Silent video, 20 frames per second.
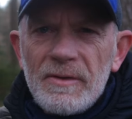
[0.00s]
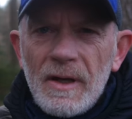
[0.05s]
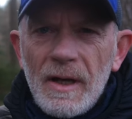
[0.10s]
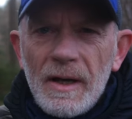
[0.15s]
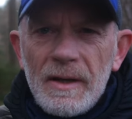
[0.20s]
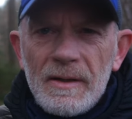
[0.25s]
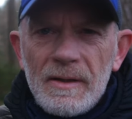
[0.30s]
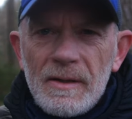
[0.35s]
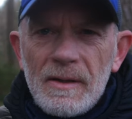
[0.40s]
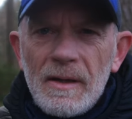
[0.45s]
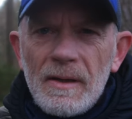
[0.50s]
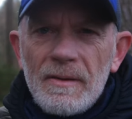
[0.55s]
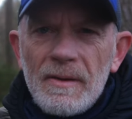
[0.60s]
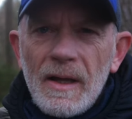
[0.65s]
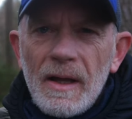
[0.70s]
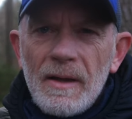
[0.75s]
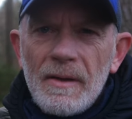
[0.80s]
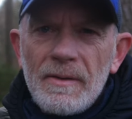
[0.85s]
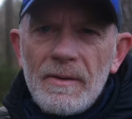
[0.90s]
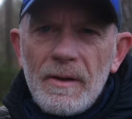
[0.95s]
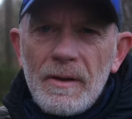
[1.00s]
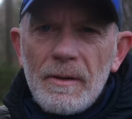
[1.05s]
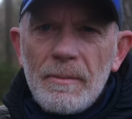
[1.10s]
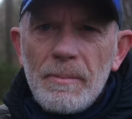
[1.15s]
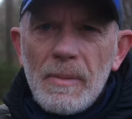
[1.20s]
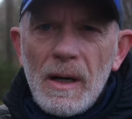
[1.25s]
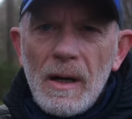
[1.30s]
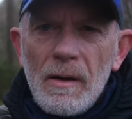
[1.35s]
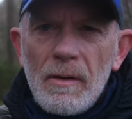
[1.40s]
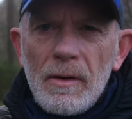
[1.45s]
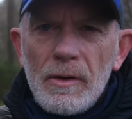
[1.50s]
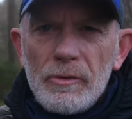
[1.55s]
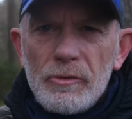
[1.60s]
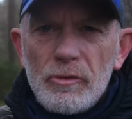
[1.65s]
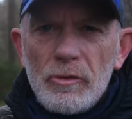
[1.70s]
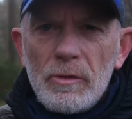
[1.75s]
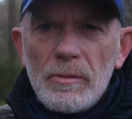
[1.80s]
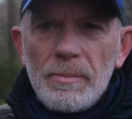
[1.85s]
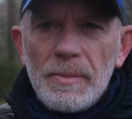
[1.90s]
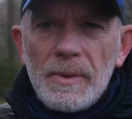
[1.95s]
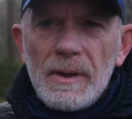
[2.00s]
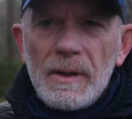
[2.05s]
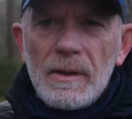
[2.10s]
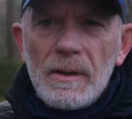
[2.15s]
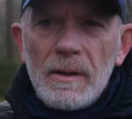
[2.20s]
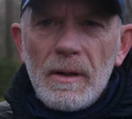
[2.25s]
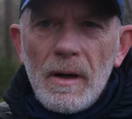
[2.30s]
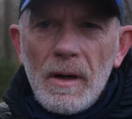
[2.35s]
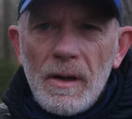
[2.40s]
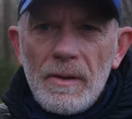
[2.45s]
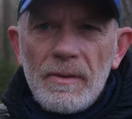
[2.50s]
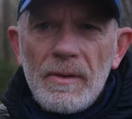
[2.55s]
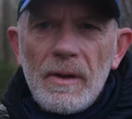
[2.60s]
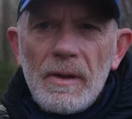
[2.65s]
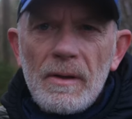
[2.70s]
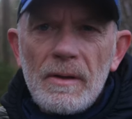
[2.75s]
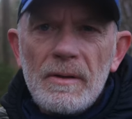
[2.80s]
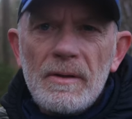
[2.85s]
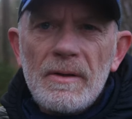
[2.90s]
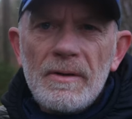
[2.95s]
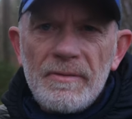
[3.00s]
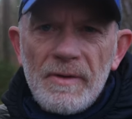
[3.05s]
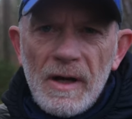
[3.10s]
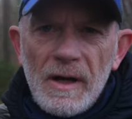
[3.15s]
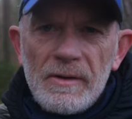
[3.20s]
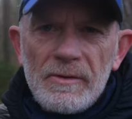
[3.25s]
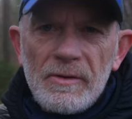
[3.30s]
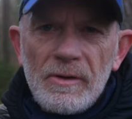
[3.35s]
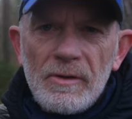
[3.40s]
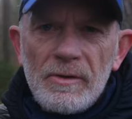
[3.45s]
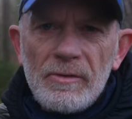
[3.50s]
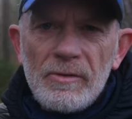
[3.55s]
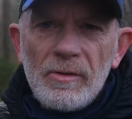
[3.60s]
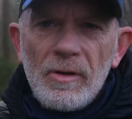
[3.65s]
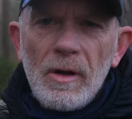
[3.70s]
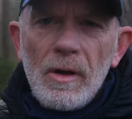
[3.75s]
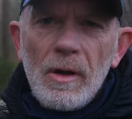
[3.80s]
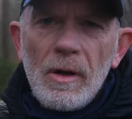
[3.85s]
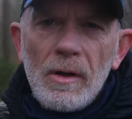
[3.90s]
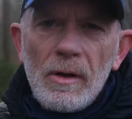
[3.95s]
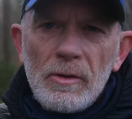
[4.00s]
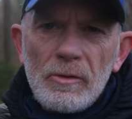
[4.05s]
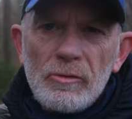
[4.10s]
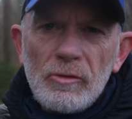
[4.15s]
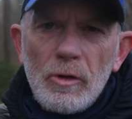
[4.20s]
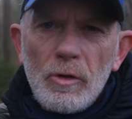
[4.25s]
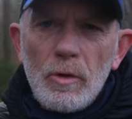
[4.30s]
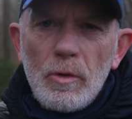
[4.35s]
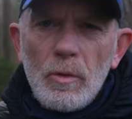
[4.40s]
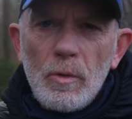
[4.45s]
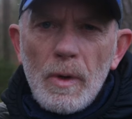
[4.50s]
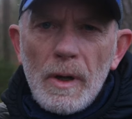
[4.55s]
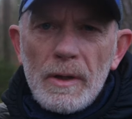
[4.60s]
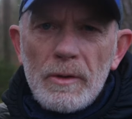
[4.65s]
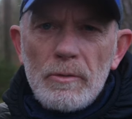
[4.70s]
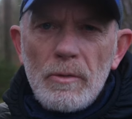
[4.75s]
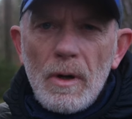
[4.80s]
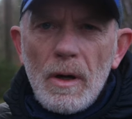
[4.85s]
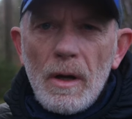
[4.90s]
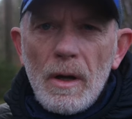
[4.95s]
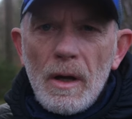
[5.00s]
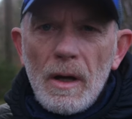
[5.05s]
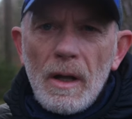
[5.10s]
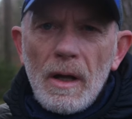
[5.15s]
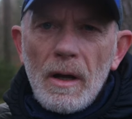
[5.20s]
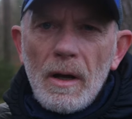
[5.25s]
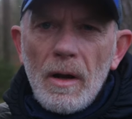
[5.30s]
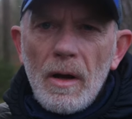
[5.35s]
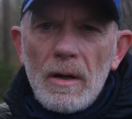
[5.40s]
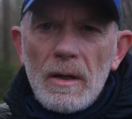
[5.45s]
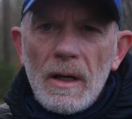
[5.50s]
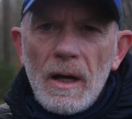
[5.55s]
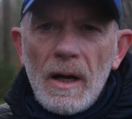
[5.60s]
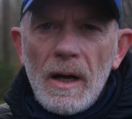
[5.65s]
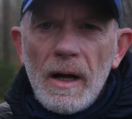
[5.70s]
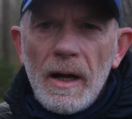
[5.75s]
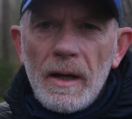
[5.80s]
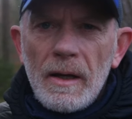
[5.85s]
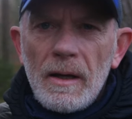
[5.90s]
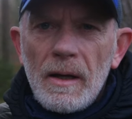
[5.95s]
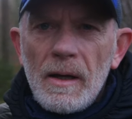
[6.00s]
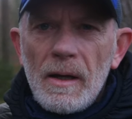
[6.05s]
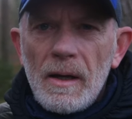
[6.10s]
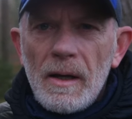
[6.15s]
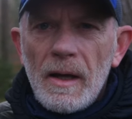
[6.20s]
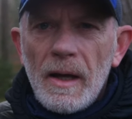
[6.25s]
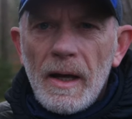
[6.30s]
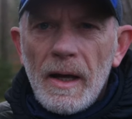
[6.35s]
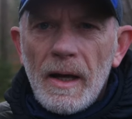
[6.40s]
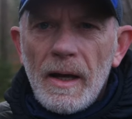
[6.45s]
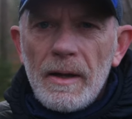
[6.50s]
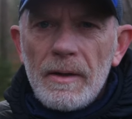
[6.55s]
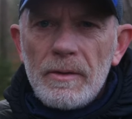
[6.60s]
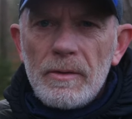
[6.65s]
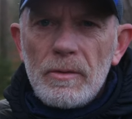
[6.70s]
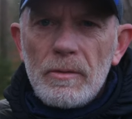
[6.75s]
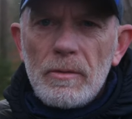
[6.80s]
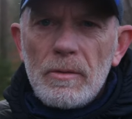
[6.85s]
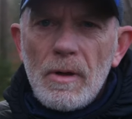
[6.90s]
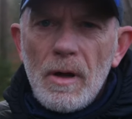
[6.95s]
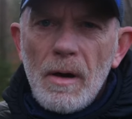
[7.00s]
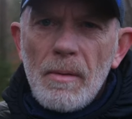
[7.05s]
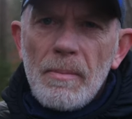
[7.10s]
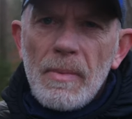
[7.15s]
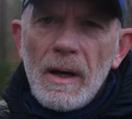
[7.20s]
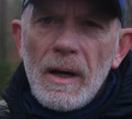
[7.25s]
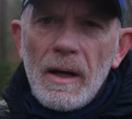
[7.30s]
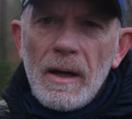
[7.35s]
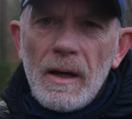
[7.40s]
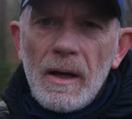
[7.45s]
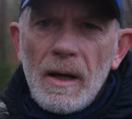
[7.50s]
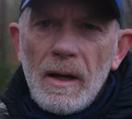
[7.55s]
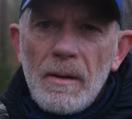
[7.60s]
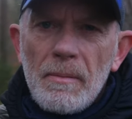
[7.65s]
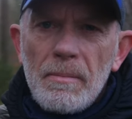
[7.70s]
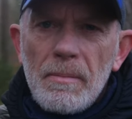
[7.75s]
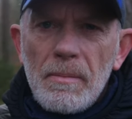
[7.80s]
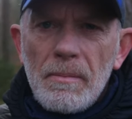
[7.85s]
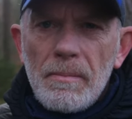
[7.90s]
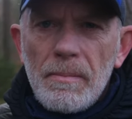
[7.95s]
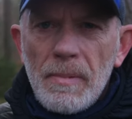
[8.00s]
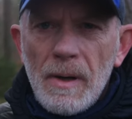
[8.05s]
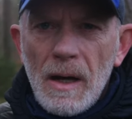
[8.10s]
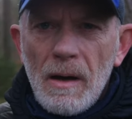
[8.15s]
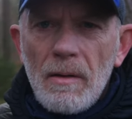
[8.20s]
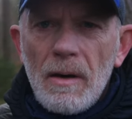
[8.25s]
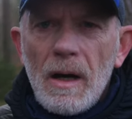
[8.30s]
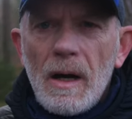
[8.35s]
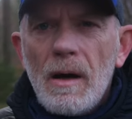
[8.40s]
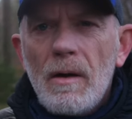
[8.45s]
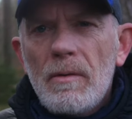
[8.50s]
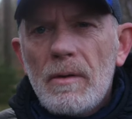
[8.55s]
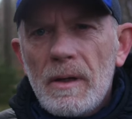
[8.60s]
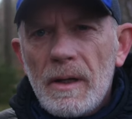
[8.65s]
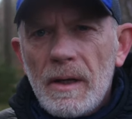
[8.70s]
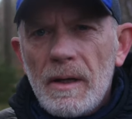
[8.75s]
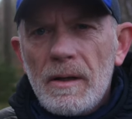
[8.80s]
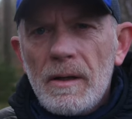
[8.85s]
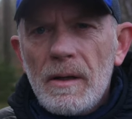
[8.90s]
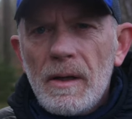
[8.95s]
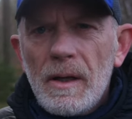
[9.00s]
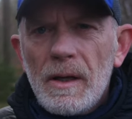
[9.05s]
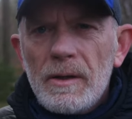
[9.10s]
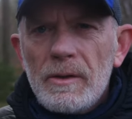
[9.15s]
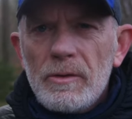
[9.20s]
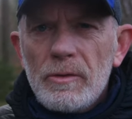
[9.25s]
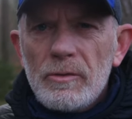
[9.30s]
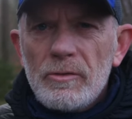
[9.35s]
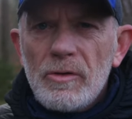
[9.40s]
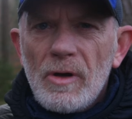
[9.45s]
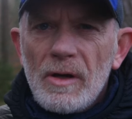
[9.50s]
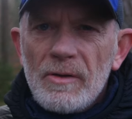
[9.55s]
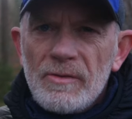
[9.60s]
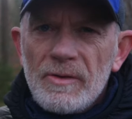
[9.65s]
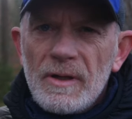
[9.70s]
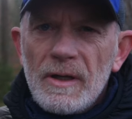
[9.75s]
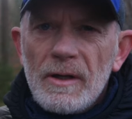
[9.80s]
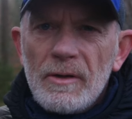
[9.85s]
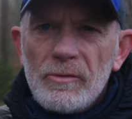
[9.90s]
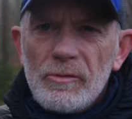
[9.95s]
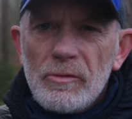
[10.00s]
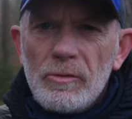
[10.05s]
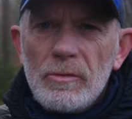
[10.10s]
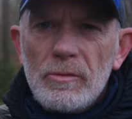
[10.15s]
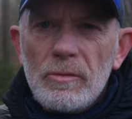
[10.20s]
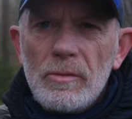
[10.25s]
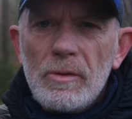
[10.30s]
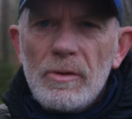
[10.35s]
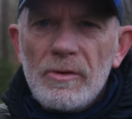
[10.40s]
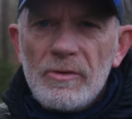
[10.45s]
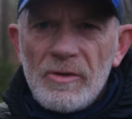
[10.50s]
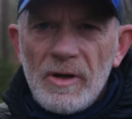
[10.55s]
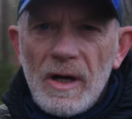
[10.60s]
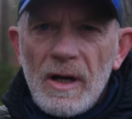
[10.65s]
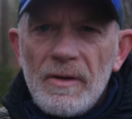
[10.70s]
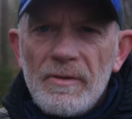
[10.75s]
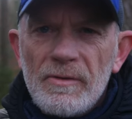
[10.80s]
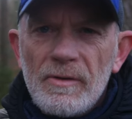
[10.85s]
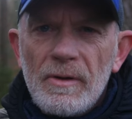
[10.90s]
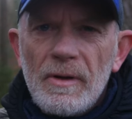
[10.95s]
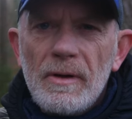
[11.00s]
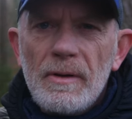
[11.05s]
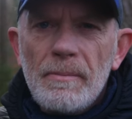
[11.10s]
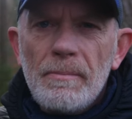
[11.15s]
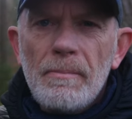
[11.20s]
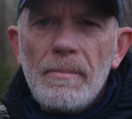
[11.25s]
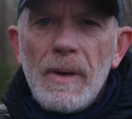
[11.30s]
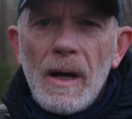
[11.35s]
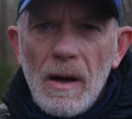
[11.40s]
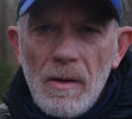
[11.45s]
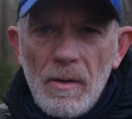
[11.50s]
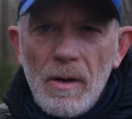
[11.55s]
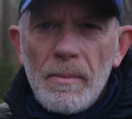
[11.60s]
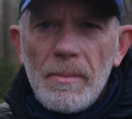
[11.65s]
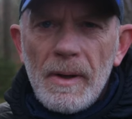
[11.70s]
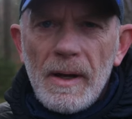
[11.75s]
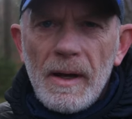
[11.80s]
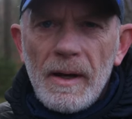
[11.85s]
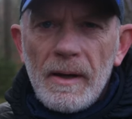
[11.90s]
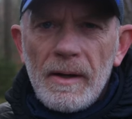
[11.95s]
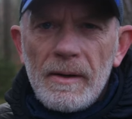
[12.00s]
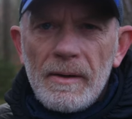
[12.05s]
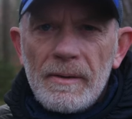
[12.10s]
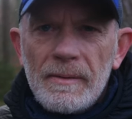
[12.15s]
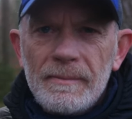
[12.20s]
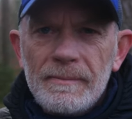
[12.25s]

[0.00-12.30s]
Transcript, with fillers: idea that the power should be on the devices. So when you are on a longer hike and you come by a power outlet, you just need to charge the power bank.